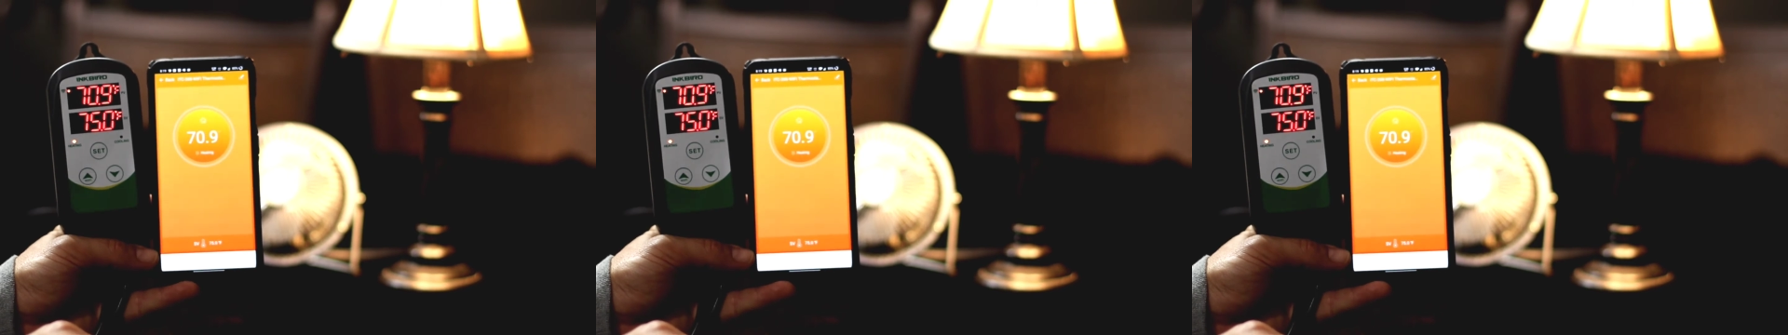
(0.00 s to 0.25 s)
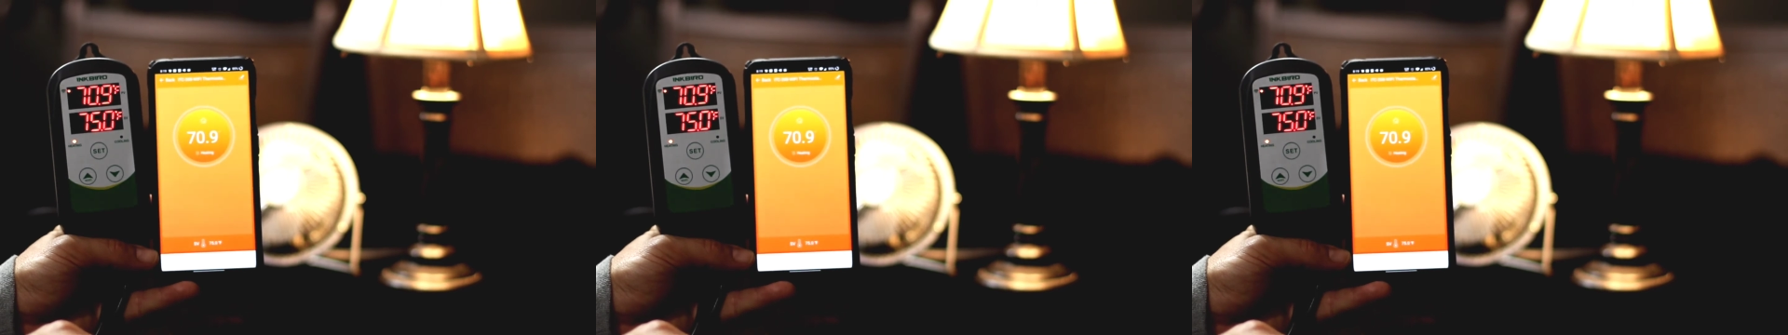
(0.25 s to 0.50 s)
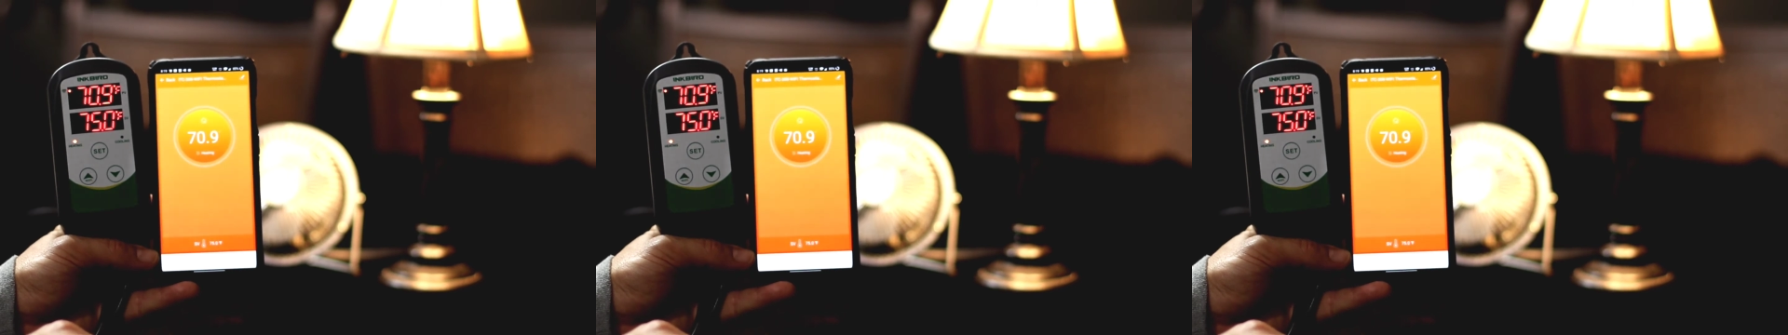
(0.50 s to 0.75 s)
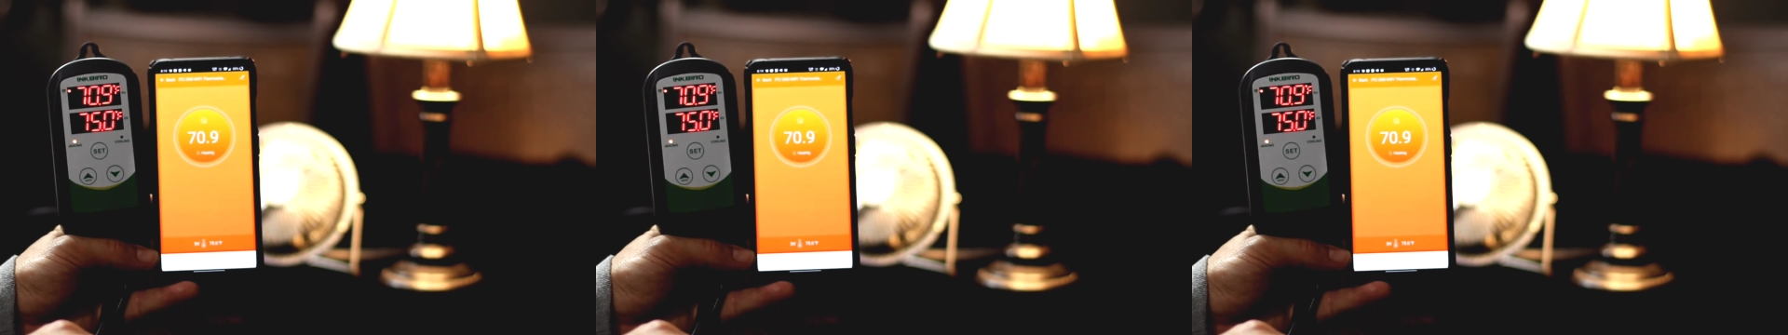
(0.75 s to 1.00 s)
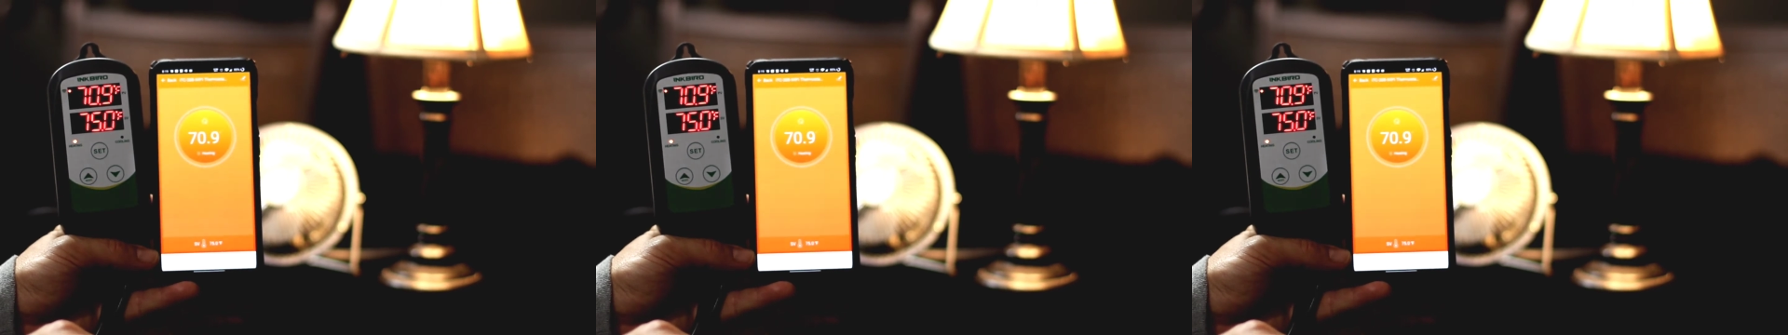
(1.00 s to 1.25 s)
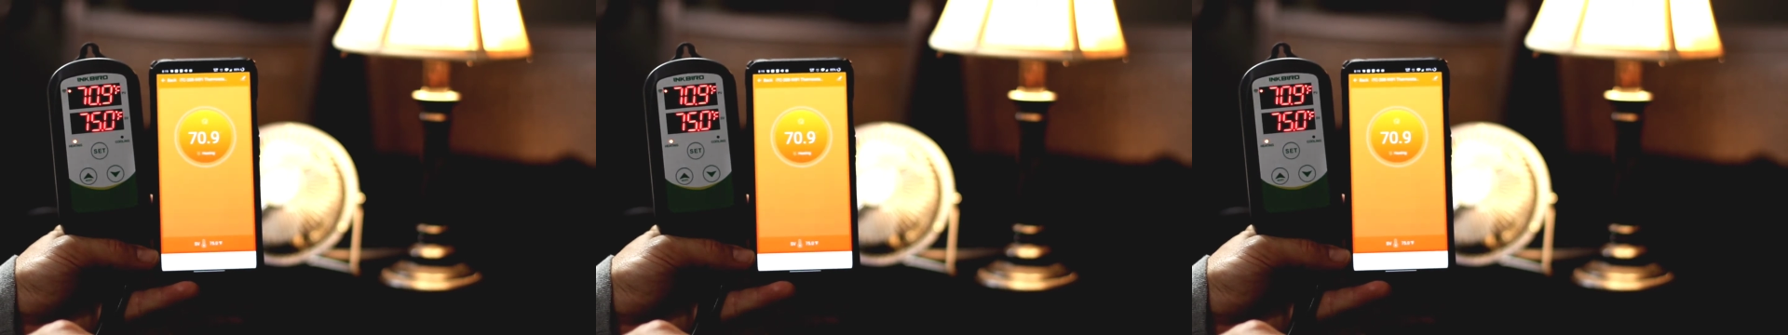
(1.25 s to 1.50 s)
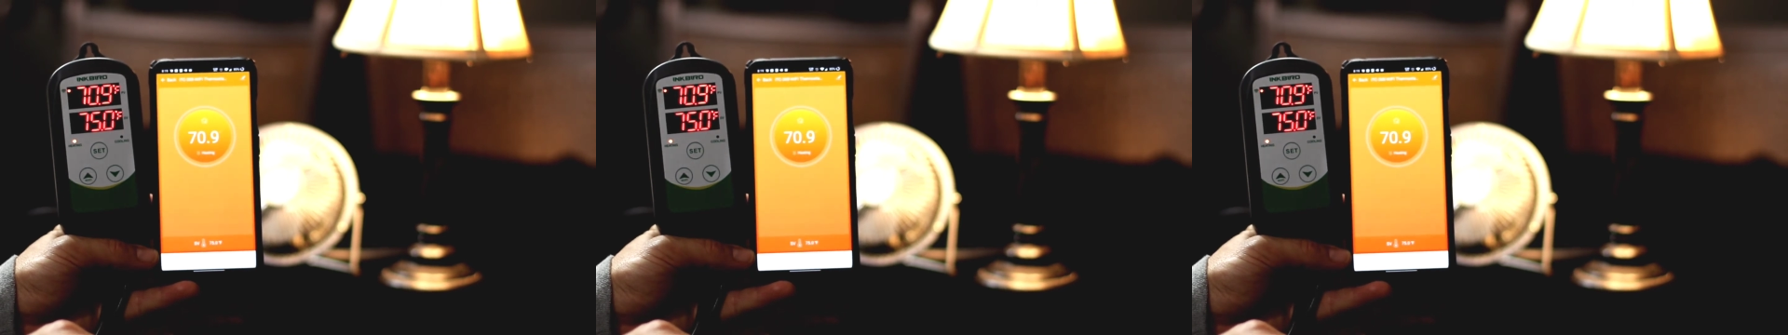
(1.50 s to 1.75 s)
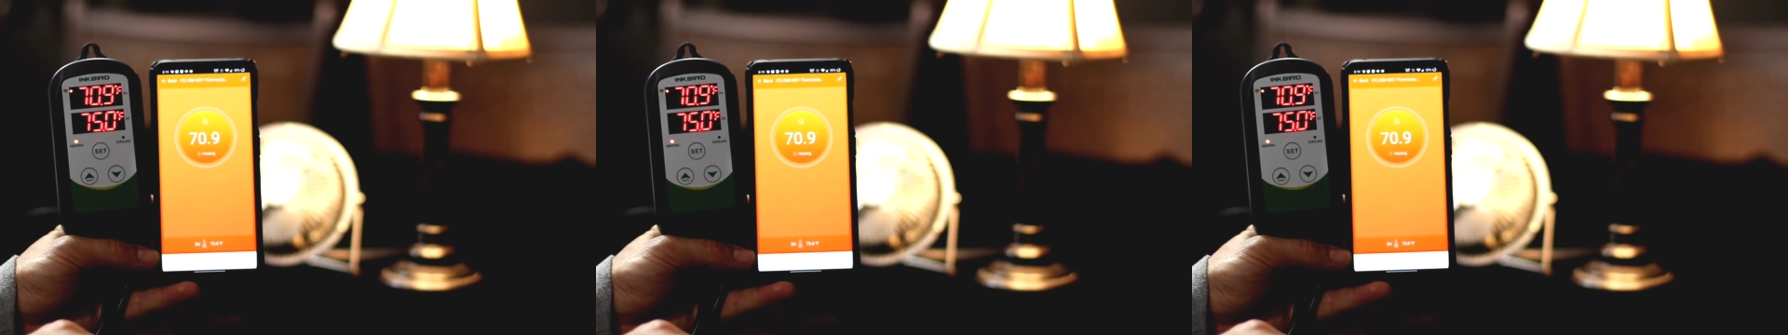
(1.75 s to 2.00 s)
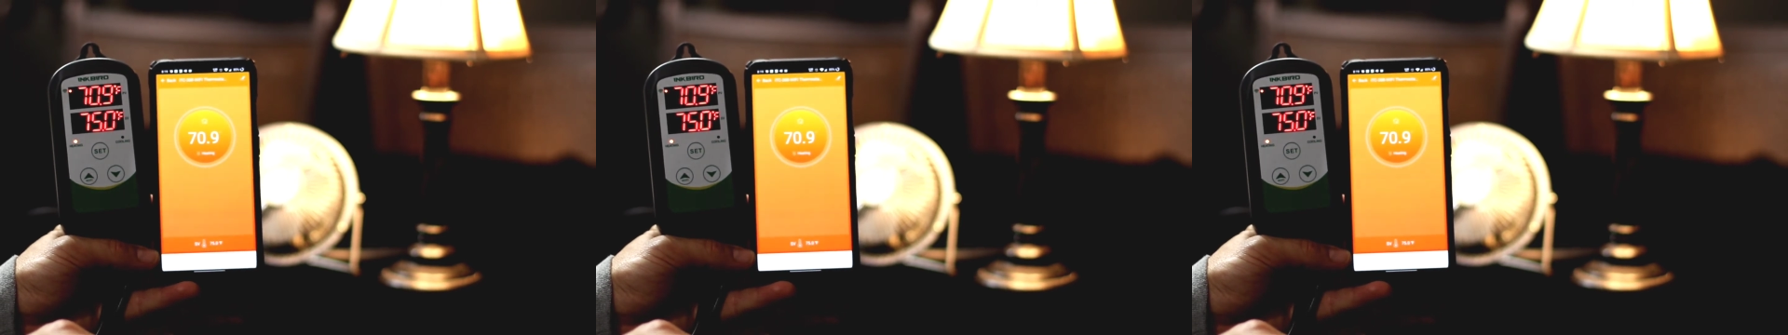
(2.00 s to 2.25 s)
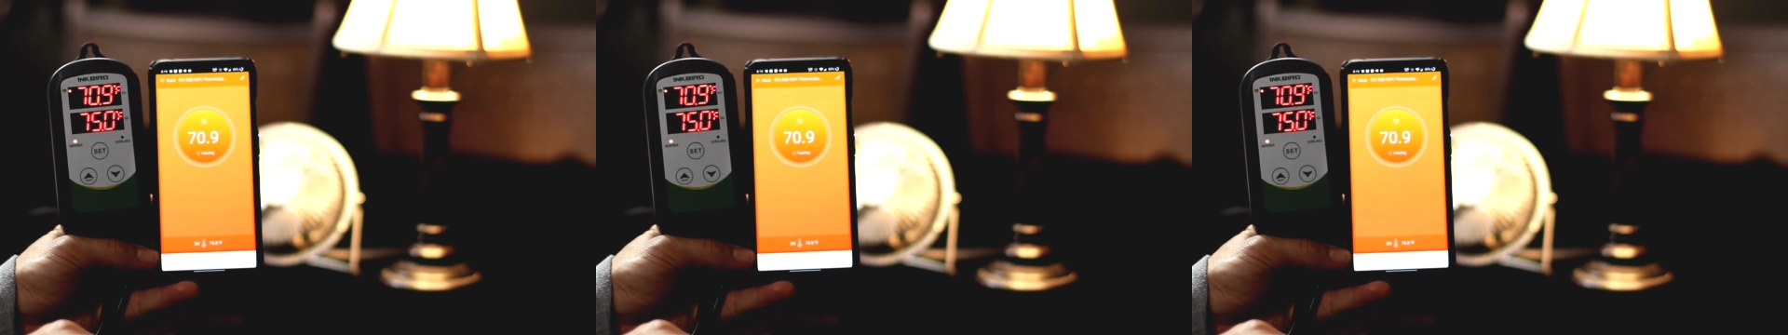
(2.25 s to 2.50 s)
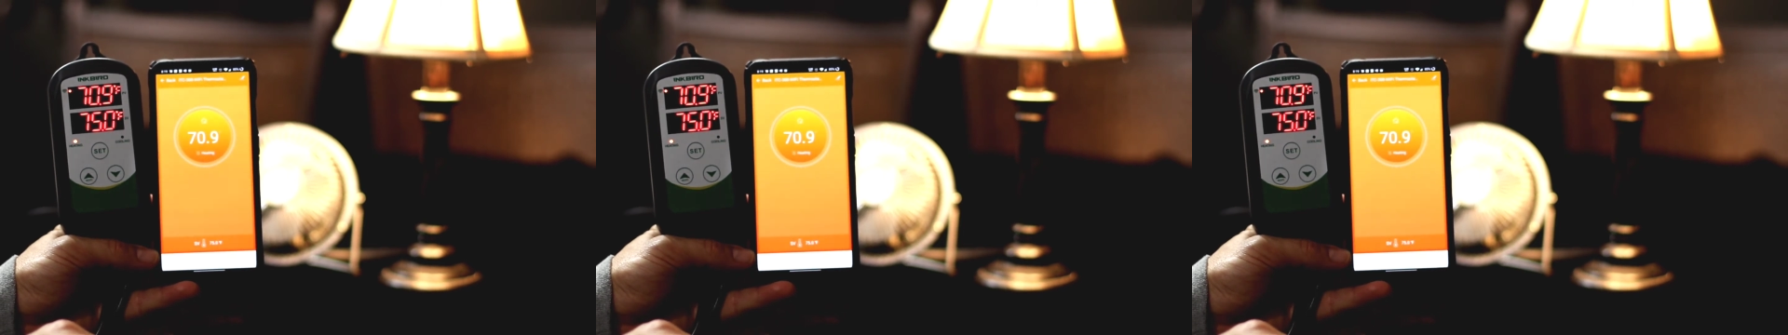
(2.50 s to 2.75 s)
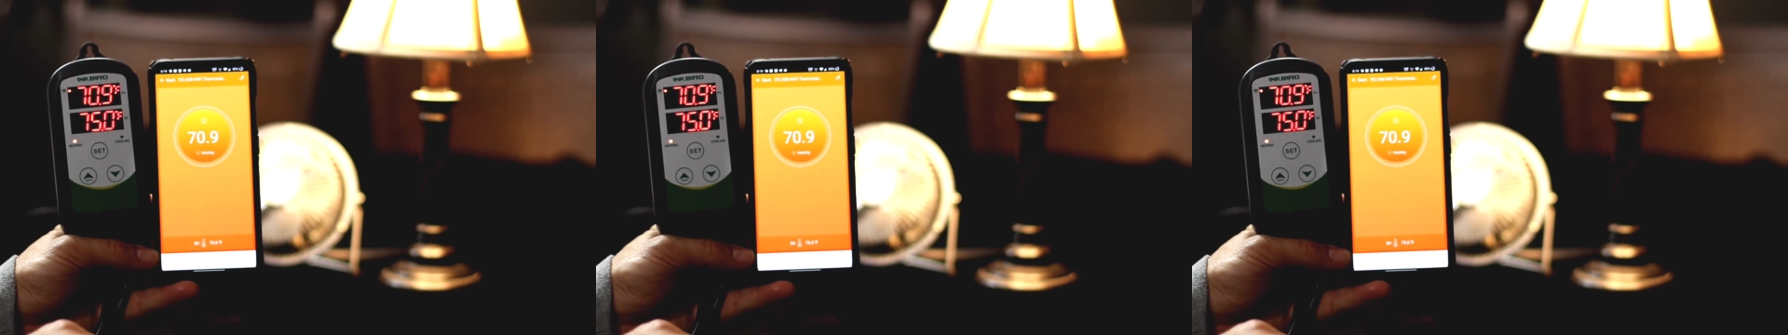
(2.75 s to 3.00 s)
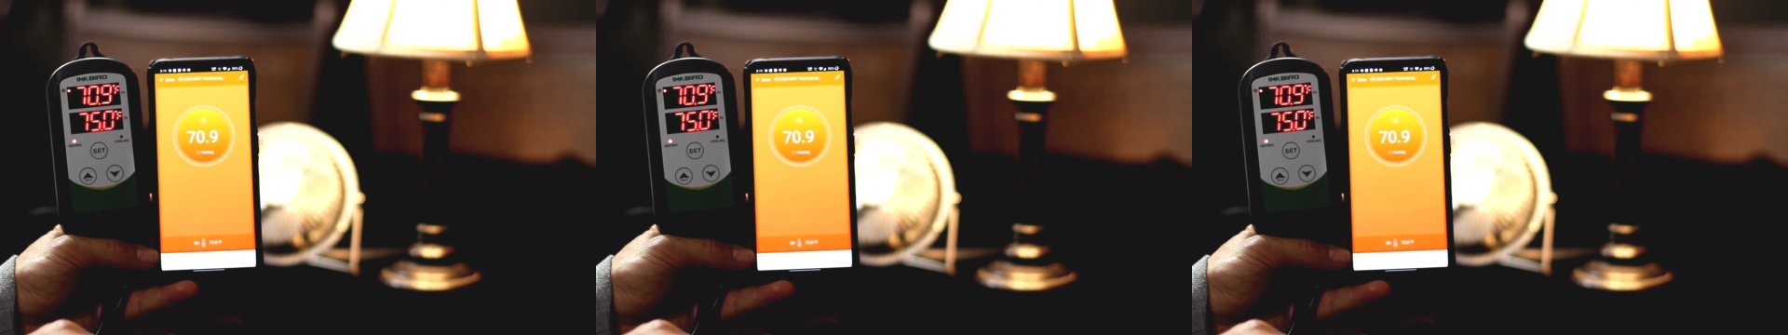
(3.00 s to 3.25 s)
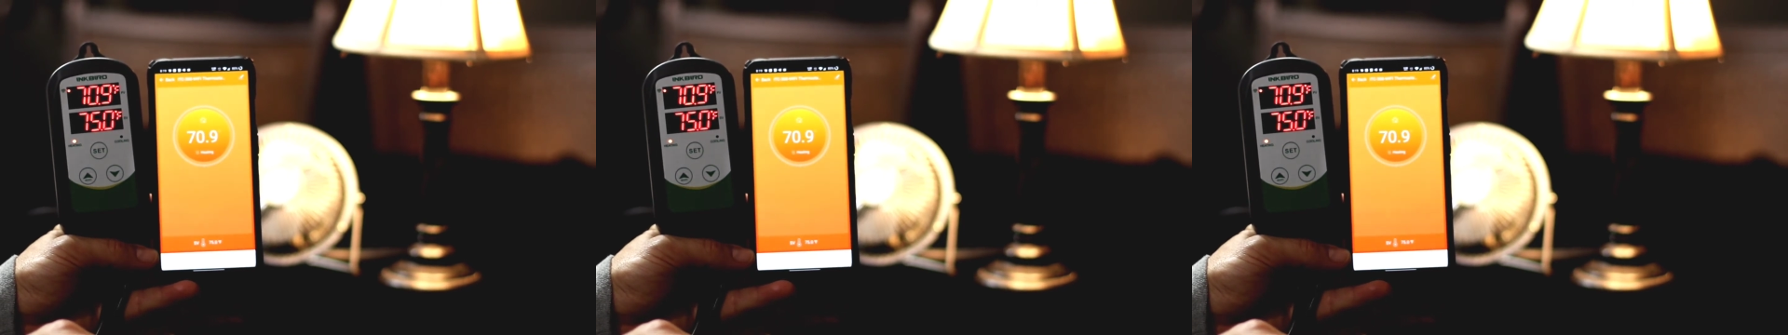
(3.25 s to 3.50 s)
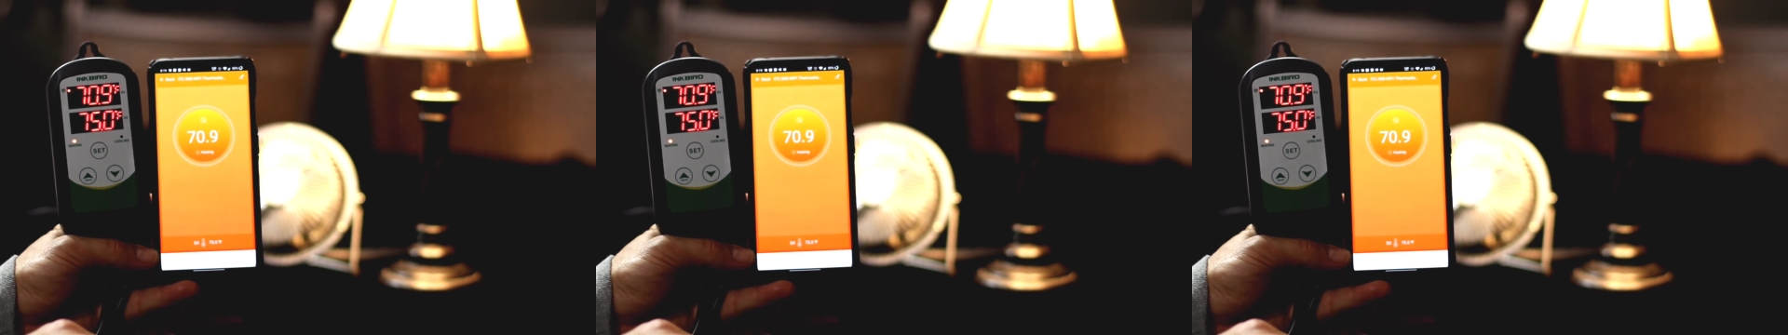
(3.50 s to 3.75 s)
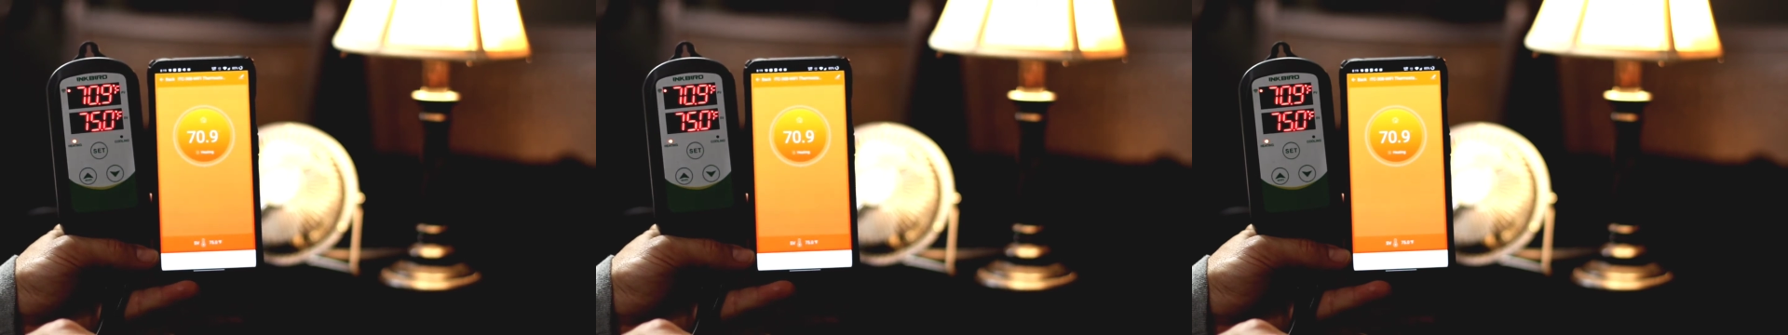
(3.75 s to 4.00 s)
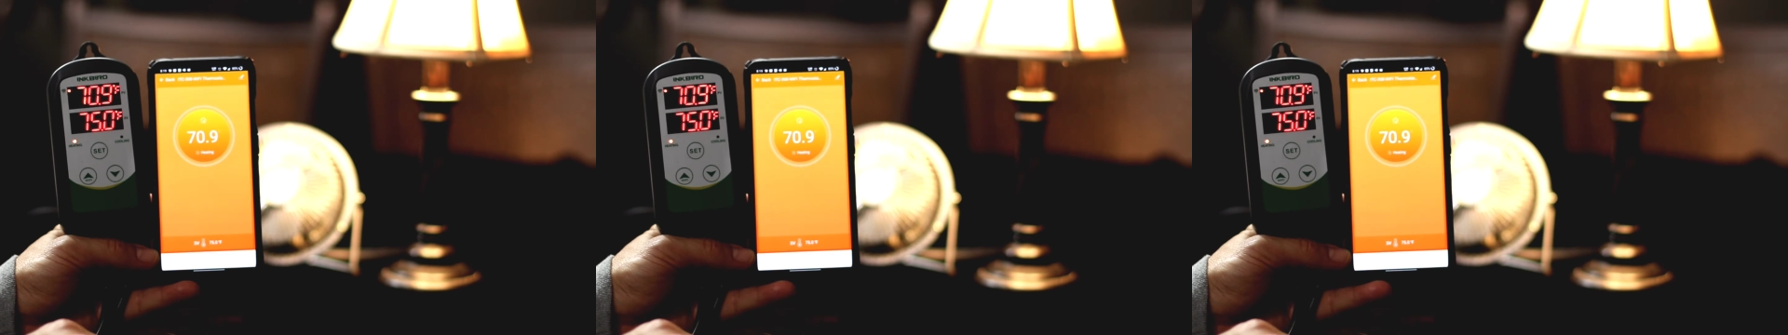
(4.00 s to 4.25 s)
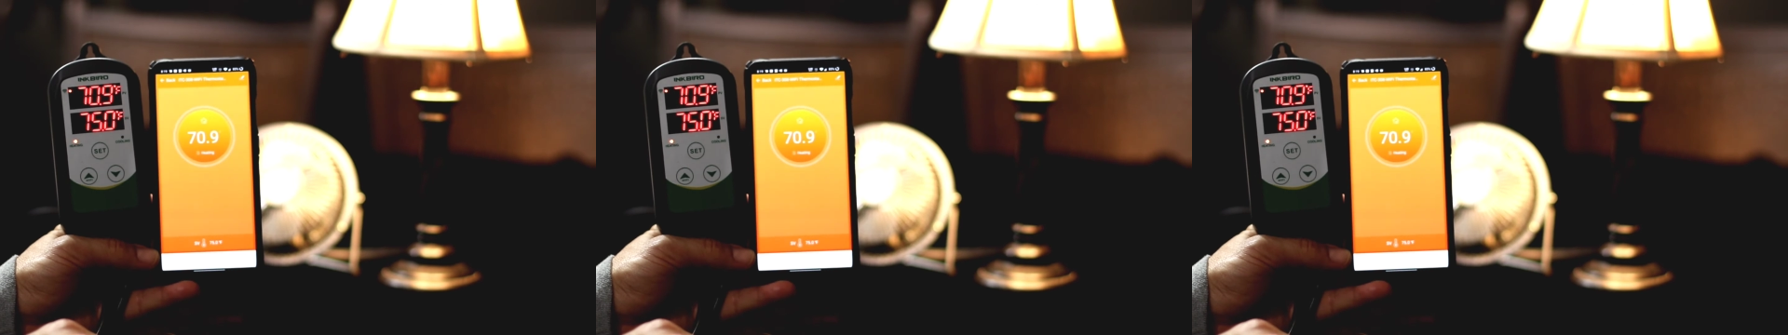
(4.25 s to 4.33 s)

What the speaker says: (no speaker visible)